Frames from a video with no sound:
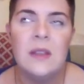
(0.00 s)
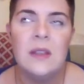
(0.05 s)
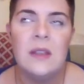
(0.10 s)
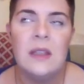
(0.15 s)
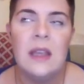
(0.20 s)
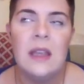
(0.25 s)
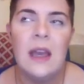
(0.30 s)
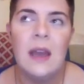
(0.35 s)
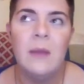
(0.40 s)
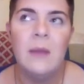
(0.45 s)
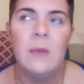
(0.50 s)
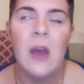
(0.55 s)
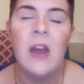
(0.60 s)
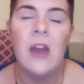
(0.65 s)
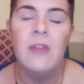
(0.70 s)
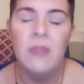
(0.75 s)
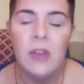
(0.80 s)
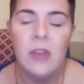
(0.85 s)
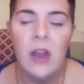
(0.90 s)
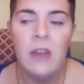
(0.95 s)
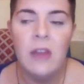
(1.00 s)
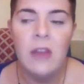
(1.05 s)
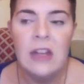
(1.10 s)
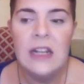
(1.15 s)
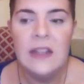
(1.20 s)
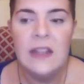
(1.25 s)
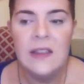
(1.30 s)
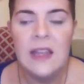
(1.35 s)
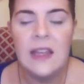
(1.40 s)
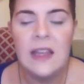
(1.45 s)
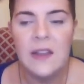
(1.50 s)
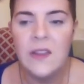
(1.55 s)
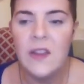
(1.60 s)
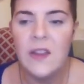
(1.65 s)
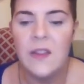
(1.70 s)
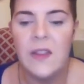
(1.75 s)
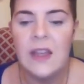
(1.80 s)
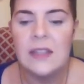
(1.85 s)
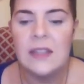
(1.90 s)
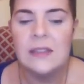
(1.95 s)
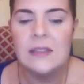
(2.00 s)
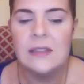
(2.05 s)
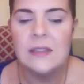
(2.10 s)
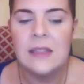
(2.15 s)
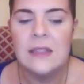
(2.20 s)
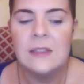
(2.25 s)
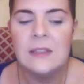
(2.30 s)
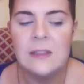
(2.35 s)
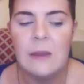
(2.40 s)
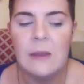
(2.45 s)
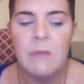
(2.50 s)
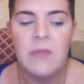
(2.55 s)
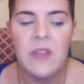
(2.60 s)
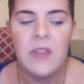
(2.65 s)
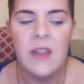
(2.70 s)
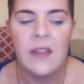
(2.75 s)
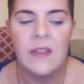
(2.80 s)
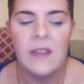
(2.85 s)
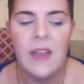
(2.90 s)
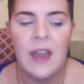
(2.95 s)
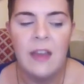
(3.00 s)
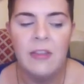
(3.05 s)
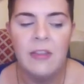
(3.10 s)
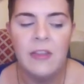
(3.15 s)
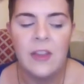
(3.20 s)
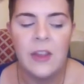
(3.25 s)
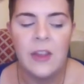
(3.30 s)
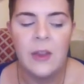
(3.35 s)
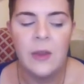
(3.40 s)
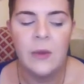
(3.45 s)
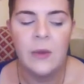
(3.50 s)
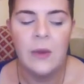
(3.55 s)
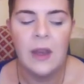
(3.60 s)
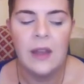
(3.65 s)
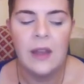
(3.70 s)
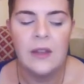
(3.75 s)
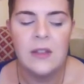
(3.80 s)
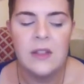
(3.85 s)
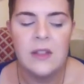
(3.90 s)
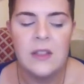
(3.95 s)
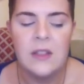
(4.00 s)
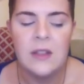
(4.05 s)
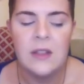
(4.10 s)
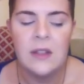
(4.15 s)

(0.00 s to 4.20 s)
yeah, I really think that there's something there for you. And